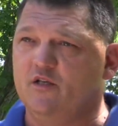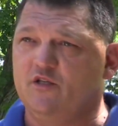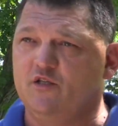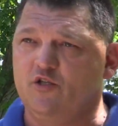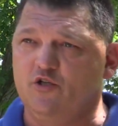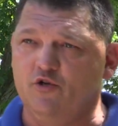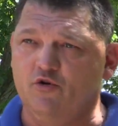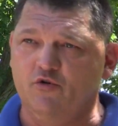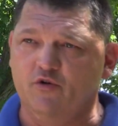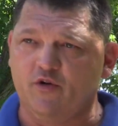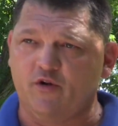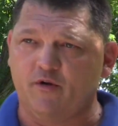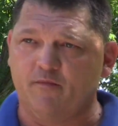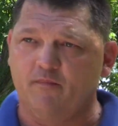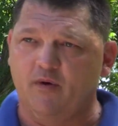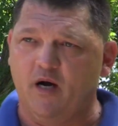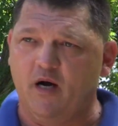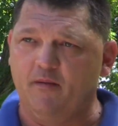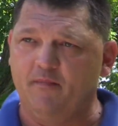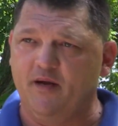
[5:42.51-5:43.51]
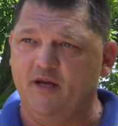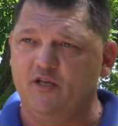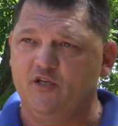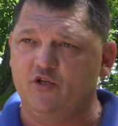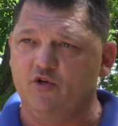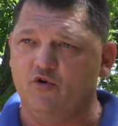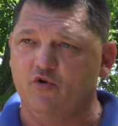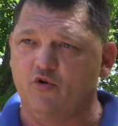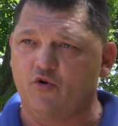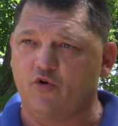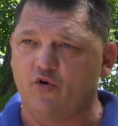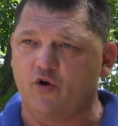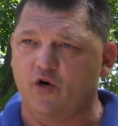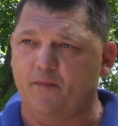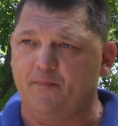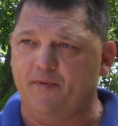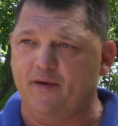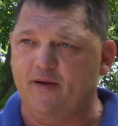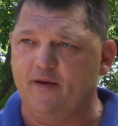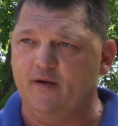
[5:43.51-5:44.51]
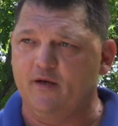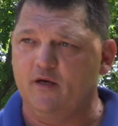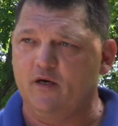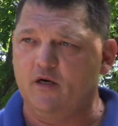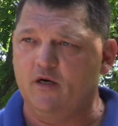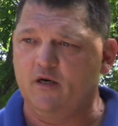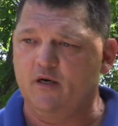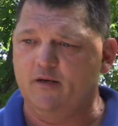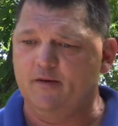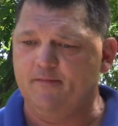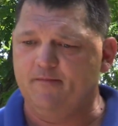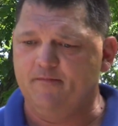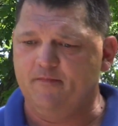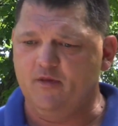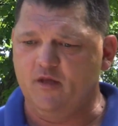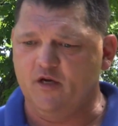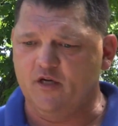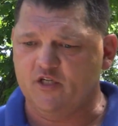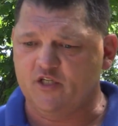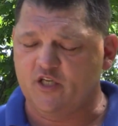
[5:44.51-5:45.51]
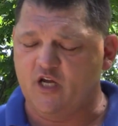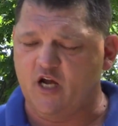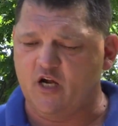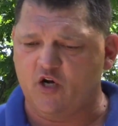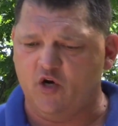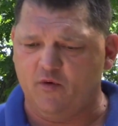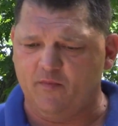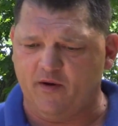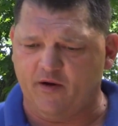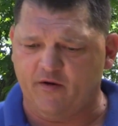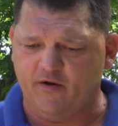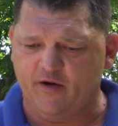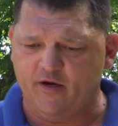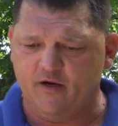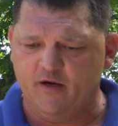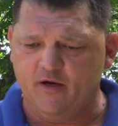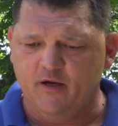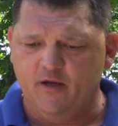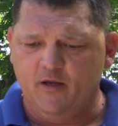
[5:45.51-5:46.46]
2 are in Bombay, 2 are up in the Stockholm area,